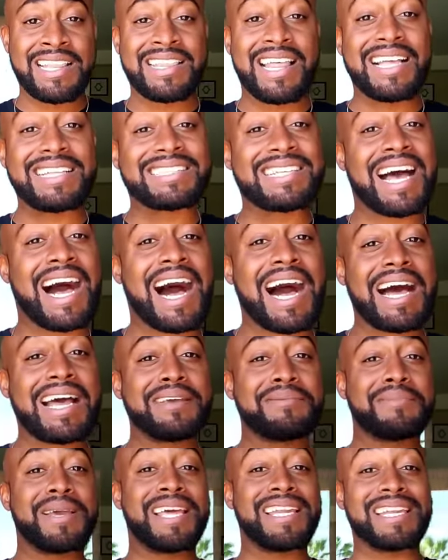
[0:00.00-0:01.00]
that
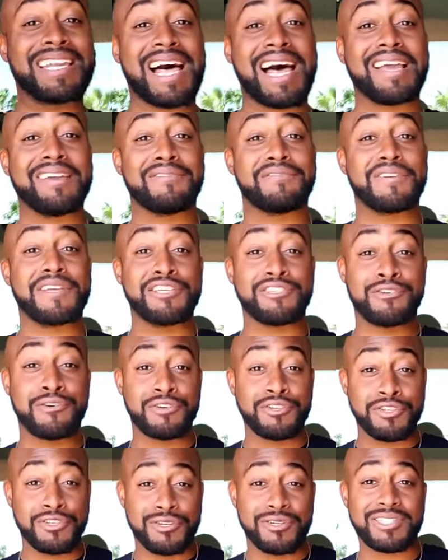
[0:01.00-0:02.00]
time and life is
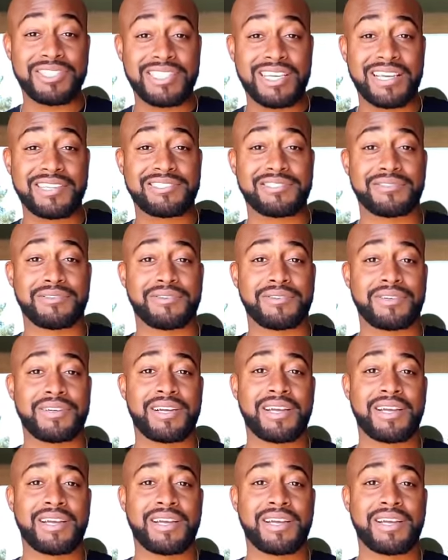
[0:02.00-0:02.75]
on your schedule.